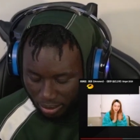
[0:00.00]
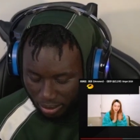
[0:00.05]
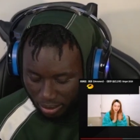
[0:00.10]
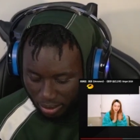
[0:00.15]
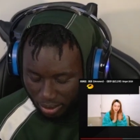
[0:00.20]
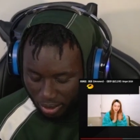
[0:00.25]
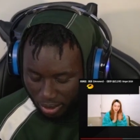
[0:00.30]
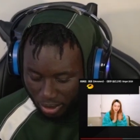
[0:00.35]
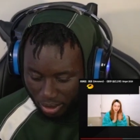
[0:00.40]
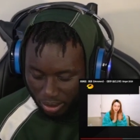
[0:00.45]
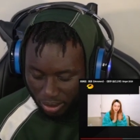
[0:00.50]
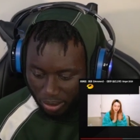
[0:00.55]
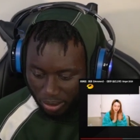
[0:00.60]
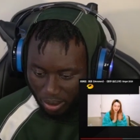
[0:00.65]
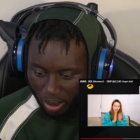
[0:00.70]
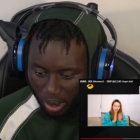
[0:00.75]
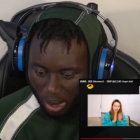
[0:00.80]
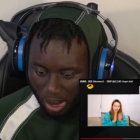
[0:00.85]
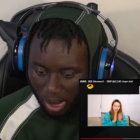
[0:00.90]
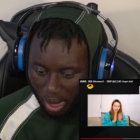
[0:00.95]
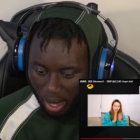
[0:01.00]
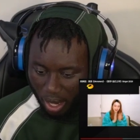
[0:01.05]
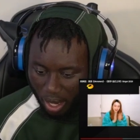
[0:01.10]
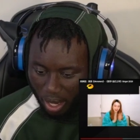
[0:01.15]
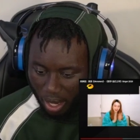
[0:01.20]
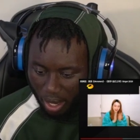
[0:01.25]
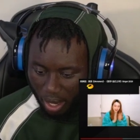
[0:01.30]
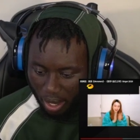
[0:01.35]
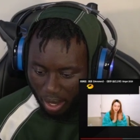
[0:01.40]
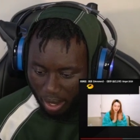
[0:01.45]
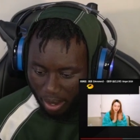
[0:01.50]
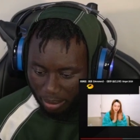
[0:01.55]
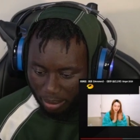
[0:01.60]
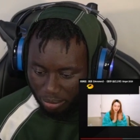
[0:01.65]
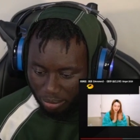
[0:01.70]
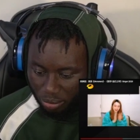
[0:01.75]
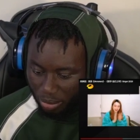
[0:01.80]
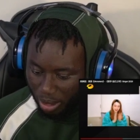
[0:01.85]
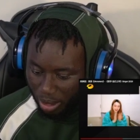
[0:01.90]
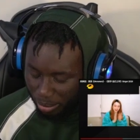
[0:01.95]
you know,
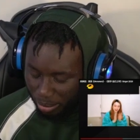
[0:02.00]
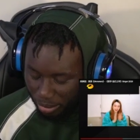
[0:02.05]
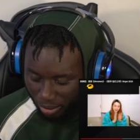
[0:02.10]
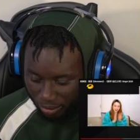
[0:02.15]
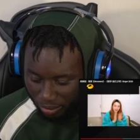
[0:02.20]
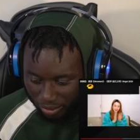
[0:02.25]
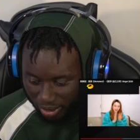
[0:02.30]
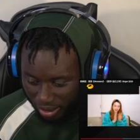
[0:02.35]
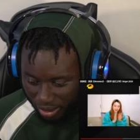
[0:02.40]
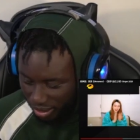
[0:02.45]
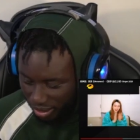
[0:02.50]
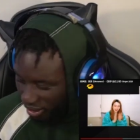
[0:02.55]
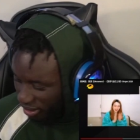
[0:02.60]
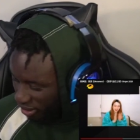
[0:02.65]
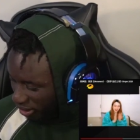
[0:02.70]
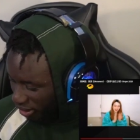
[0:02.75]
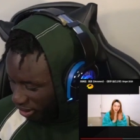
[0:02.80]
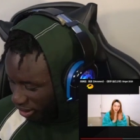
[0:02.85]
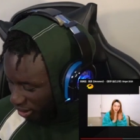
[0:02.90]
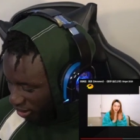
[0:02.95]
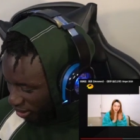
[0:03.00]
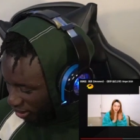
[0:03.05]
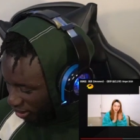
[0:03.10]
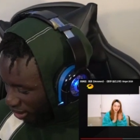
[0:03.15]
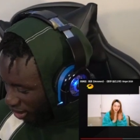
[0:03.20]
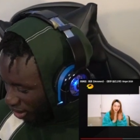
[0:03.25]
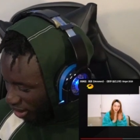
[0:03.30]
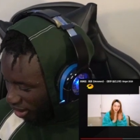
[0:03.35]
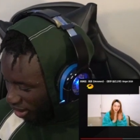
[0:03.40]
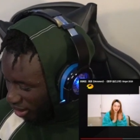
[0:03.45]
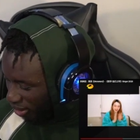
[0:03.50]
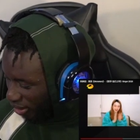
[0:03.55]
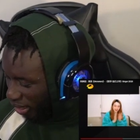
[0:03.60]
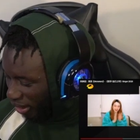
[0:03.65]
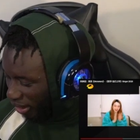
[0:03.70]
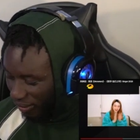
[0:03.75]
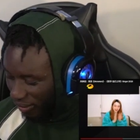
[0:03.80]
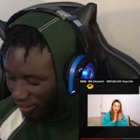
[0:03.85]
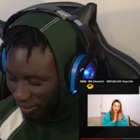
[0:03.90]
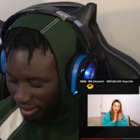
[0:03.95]
remind me of Disney, the song,
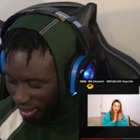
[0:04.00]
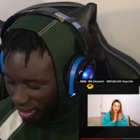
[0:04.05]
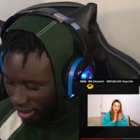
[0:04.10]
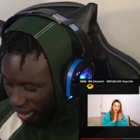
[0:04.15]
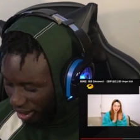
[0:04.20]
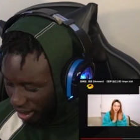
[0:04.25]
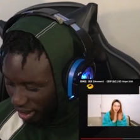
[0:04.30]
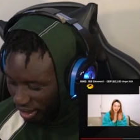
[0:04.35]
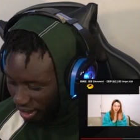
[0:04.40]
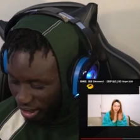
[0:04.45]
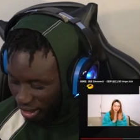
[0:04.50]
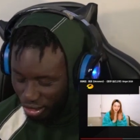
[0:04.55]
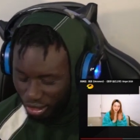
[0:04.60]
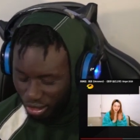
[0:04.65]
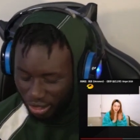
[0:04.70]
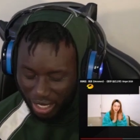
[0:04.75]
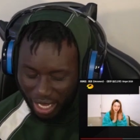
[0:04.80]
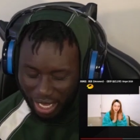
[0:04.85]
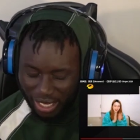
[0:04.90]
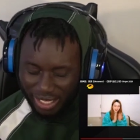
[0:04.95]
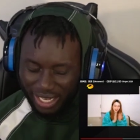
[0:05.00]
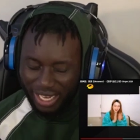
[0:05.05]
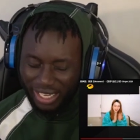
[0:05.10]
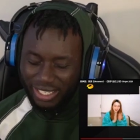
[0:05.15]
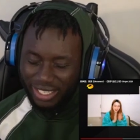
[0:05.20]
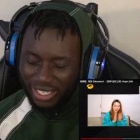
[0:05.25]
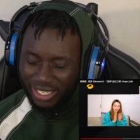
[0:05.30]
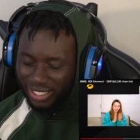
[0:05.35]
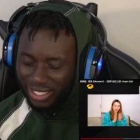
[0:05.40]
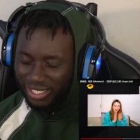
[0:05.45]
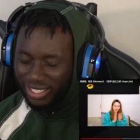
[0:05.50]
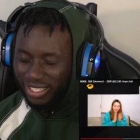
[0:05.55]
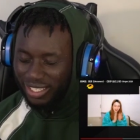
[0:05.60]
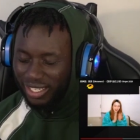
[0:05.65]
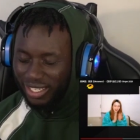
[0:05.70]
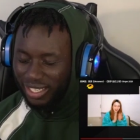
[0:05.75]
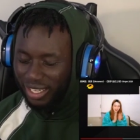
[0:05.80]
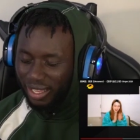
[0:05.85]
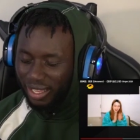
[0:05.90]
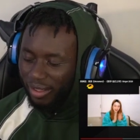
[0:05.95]
everything. It just has that
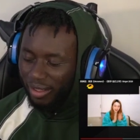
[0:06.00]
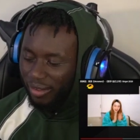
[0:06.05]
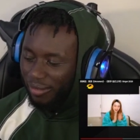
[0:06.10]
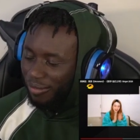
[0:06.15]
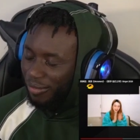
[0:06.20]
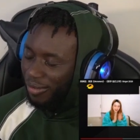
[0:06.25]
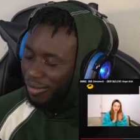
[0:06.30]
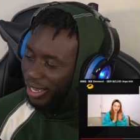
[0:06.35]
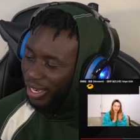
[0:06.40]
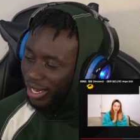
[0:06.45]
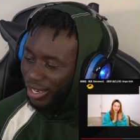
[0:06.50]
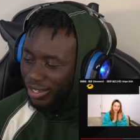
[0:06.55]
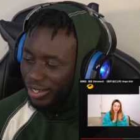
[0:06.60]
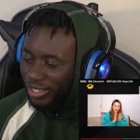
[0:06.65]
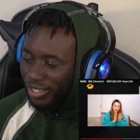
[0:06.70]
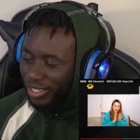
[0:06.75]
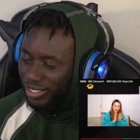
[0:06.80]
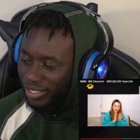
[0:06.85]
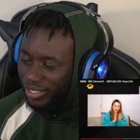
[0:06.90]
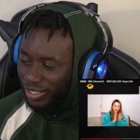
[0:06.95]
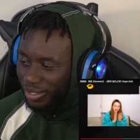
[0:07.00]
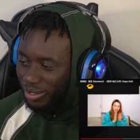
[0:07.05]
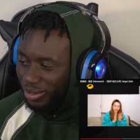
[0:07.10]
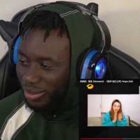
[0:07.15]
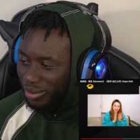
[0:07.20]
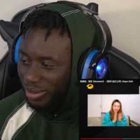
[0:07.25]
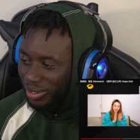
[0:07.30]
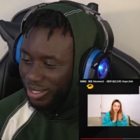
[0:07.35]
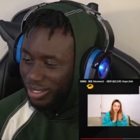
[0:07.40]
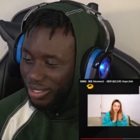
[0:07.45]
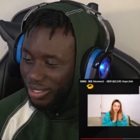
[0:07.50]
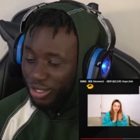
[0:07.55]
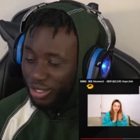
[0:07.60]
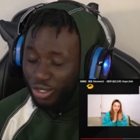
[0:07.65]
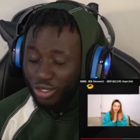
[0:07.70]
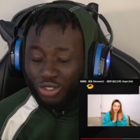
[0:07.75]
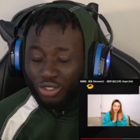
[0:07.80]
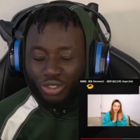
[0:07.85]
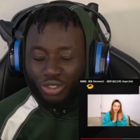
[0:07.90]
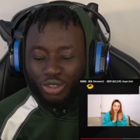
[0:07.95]
Disney layer into it.
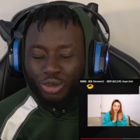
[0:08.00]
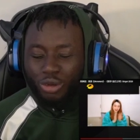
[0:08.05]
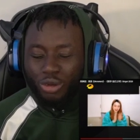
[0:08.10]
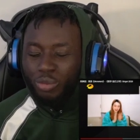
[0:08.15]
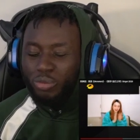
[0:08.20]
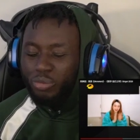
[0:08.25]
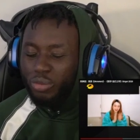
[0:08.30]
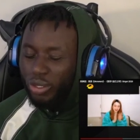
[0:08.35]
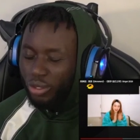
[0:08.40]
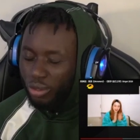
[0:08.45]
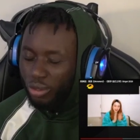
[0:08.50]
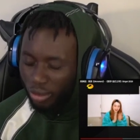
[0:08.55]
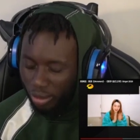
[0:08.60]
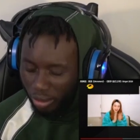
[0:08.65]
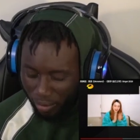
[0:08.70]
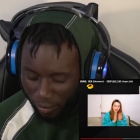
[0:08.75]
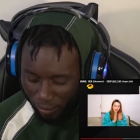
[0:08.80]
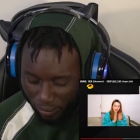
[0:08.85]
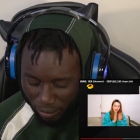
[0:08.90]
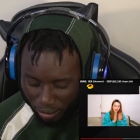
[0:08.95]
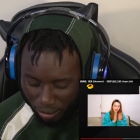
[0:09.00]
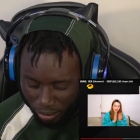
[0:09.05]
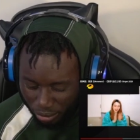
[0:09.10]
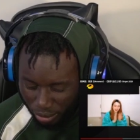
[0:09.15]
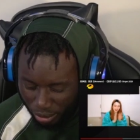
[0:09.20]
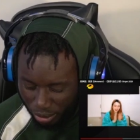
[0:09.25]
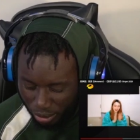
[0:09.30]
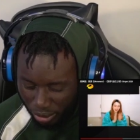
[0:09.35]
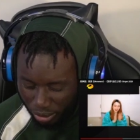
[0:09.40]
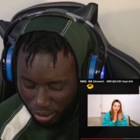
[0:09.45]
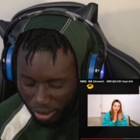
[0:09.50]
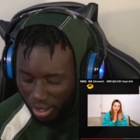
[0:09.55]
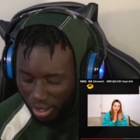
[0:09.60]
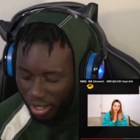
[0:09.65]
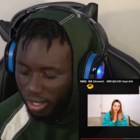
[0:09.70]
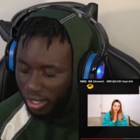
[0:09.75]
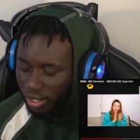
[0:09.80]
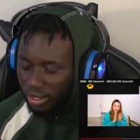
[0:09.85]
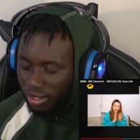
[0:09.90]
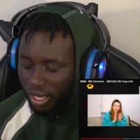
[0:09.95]
So beautiful. So
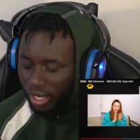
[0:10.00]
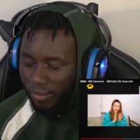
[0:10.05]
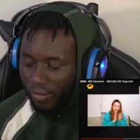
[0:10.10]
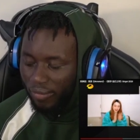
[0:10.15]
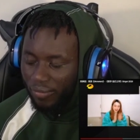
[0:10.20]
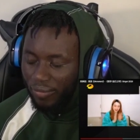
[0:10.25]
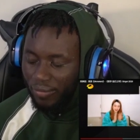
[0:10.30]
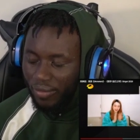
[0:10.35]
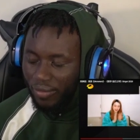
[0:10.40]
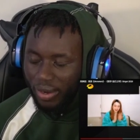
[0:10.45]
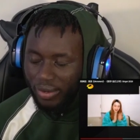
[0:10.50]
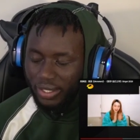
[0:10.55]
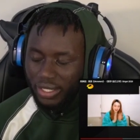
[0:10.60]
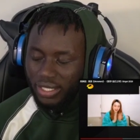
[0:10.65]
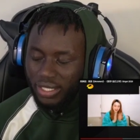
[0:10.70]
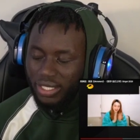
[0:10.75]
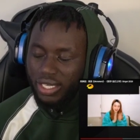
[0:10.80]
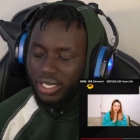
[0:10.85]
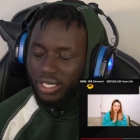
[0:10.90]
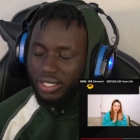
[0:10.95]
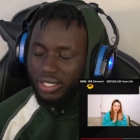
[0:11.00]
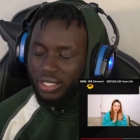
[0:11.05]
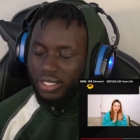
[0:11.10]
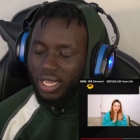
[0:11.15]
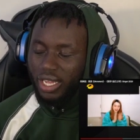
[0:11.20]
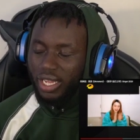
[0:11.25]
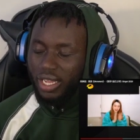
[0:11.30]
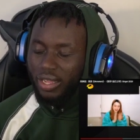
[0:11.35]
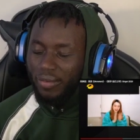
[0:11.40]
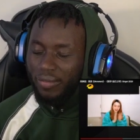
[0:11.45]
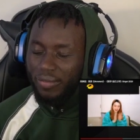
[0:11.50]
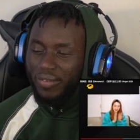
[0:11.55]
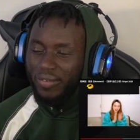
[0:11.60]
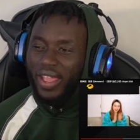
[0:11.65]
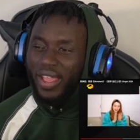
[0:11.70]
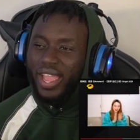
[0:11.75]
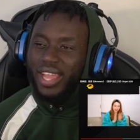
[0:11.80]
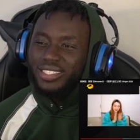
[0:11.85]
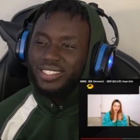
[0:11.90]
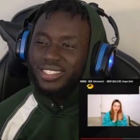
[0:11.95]
it's like fairy tale,
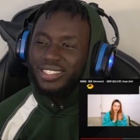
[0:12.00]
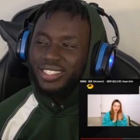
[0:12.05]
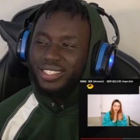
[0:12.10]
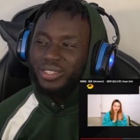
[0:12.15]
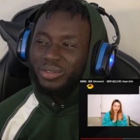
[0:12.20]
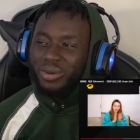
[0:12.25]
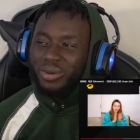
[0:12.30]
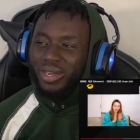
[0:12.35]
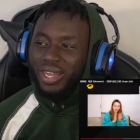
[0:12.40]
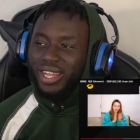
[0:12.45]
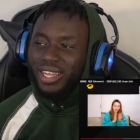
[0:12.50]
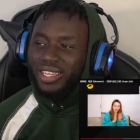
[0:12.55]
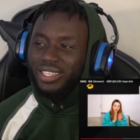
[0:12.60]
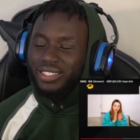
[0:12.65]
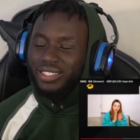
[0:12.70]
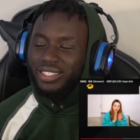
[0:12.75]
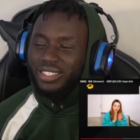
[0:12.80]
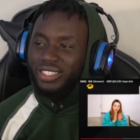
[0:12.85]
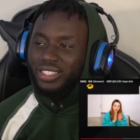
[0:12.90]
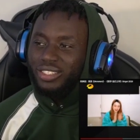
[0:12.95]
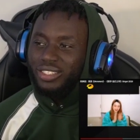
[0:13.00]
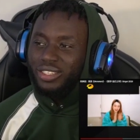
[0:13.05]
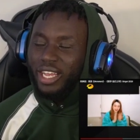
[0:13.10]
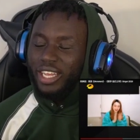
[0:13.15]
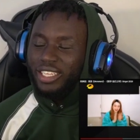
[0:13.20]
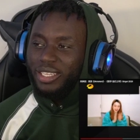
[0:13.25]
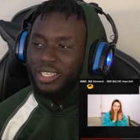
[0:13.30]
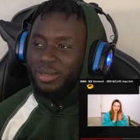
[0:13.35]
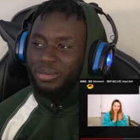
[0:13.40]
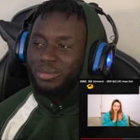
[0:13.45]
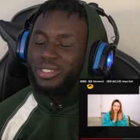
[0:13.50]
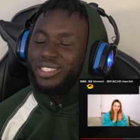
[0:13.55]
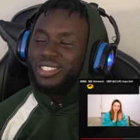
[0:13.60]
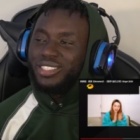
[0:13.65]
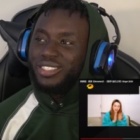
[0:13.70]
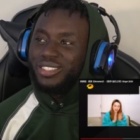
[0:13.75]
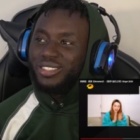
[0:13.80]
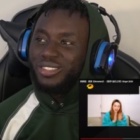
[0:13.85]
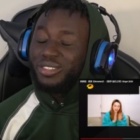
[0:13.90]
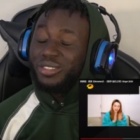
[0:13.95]
fantasy wise. As I'm
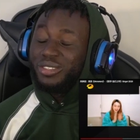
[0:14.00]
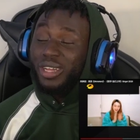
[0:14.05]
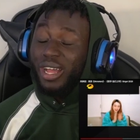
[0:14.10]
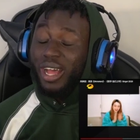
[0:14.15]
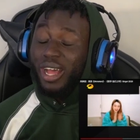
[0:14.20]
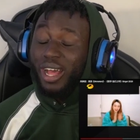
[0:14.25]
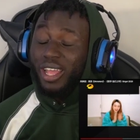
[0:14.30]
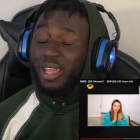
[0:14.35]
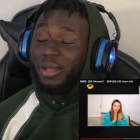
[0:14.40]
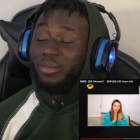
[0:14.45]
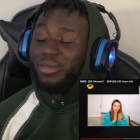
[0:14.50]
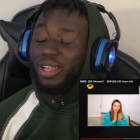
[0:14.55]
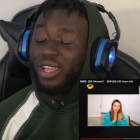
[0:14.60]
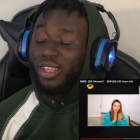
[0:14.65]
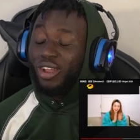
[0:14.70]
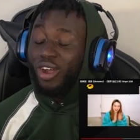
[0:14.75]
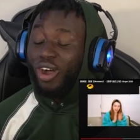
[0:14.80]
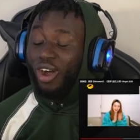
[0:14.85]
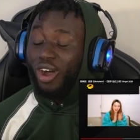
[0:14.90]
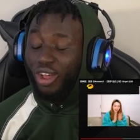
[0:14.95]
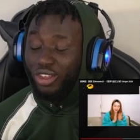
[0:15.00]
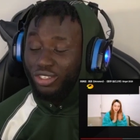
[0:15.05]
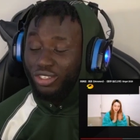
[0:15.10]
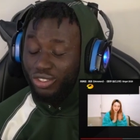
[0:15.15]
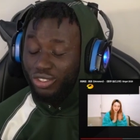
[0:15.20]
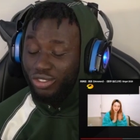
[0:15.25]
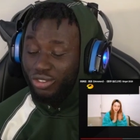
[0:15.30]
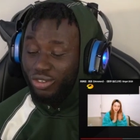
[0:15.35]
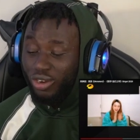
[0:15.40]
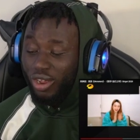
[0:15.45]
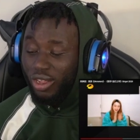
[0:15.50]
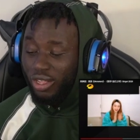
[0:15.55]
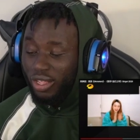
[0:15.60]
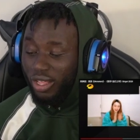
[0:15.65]
listening to it, I am like awestruck,